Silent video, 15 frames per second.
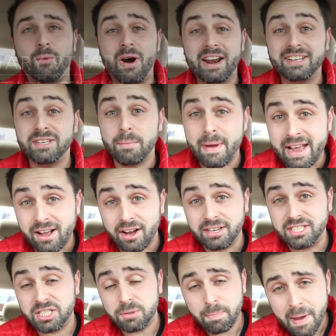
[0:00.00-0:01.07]
wanted to make a
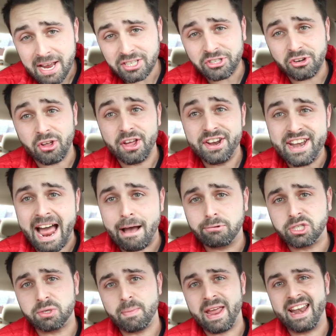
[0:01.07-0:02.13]
special
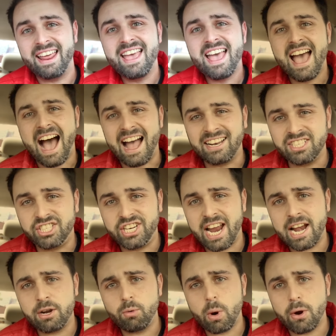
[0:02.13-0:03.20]
announcement on
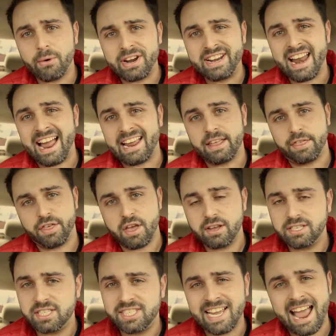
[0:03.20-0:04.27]
January 9th,
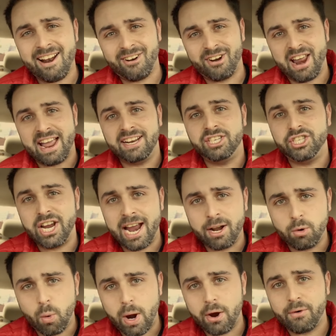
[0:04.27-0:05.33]
Saturday,
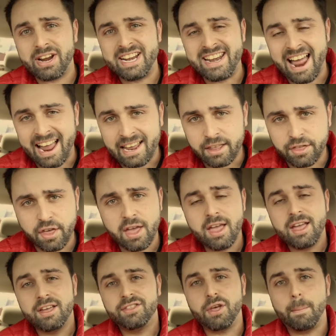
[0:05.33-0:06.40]
January 9th.
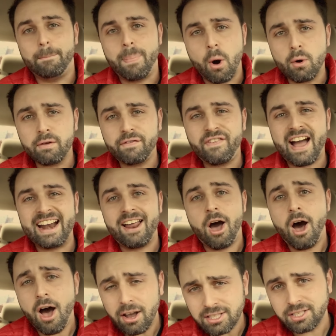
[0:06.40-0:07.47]
The Bonafide
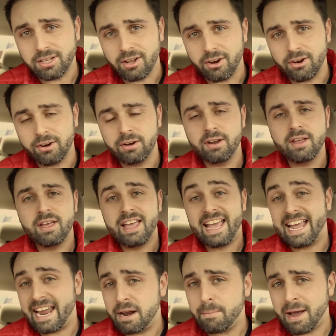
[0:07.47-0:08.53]
Hustler
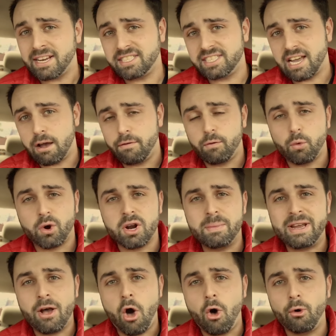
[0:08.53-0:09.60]
and myself, we're gonna
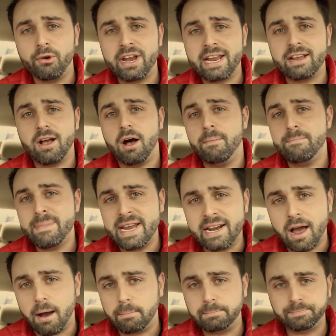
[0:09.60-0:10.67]
be holding a
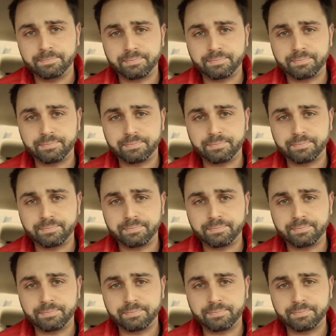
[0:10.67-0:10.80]
meetup